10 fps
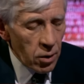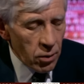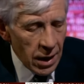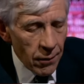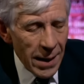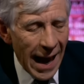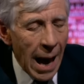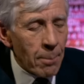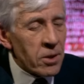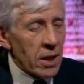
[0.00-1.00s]
You can never be
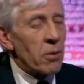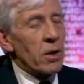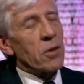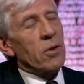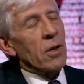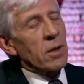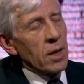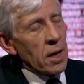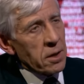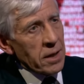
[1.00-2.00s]
absolutely certain
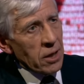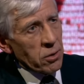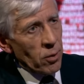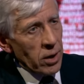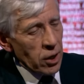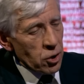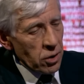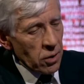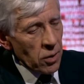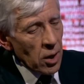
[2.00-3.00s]
in international
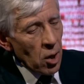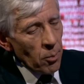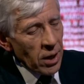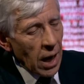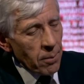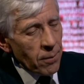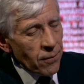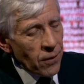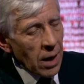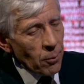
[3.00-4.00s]
relations, but I'm
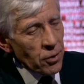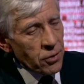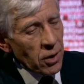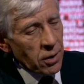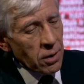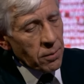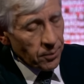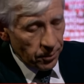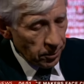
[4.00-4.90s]
far more certain